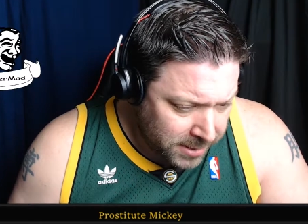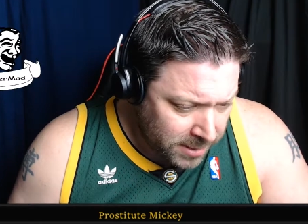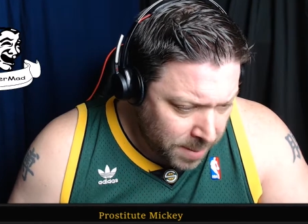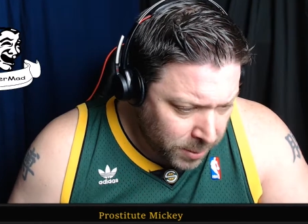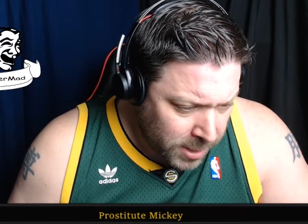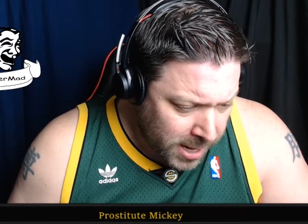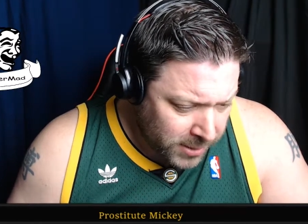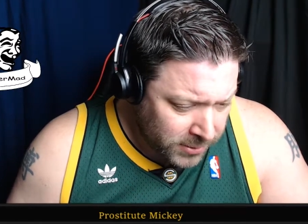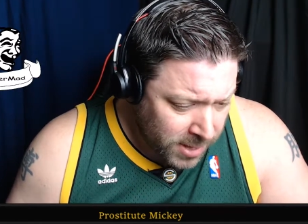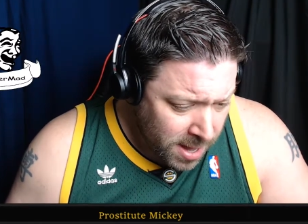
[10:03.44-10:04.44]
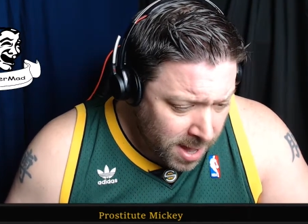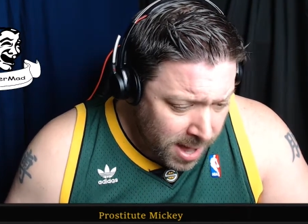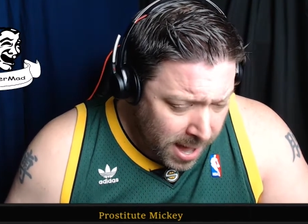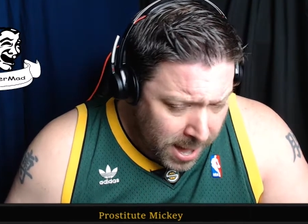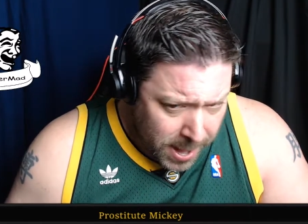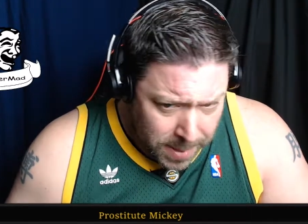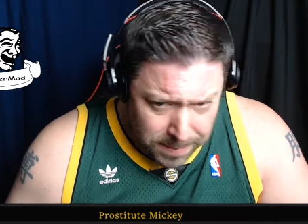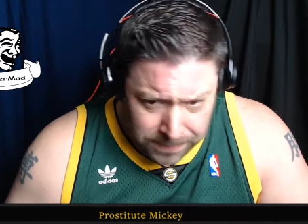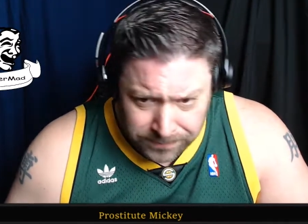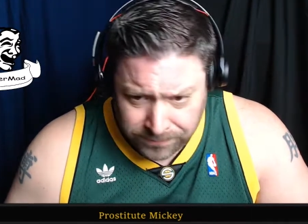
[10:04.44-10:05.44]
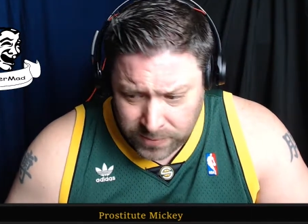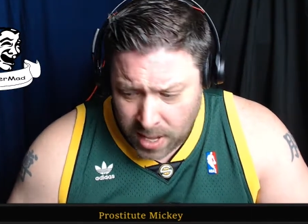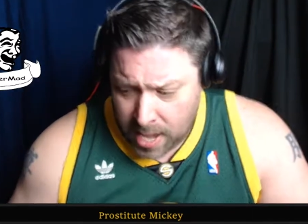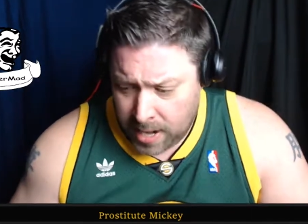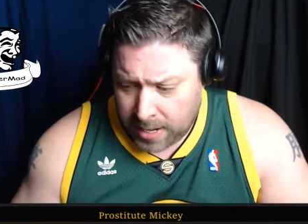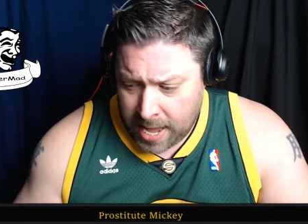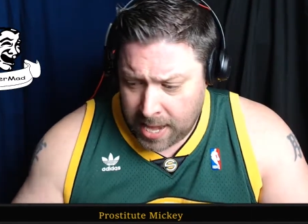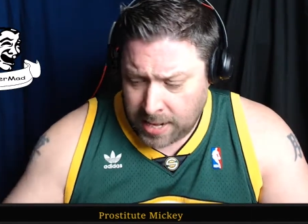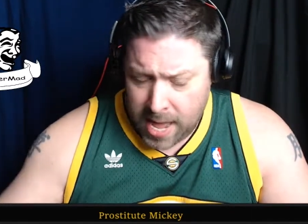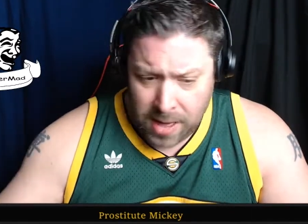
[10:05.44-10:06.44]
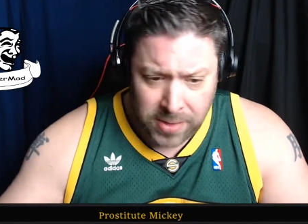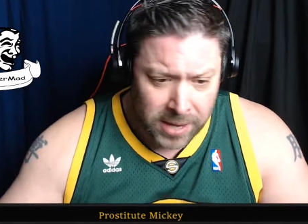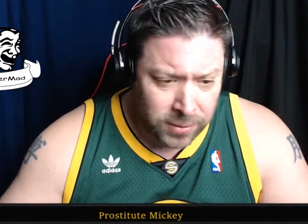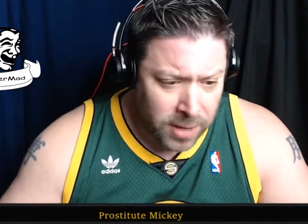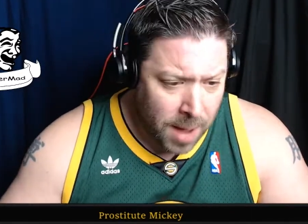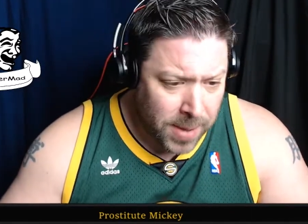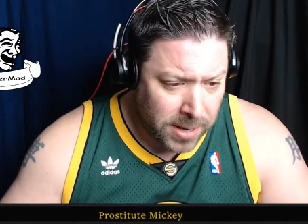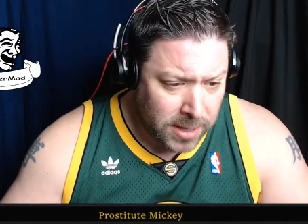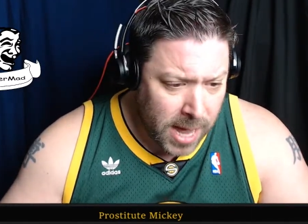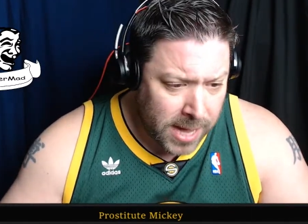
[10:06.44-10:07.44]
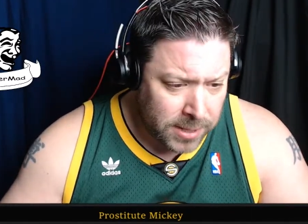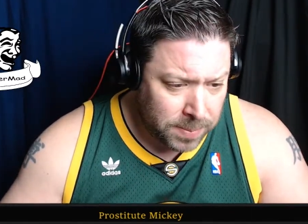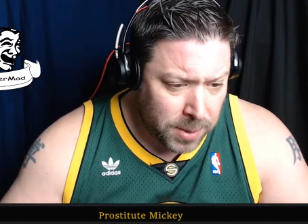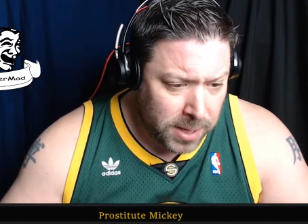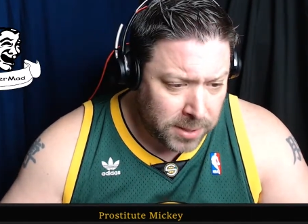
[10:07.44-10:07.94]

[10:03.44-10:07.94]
couple days. And again, yeah, thanks for commenting, guys. Please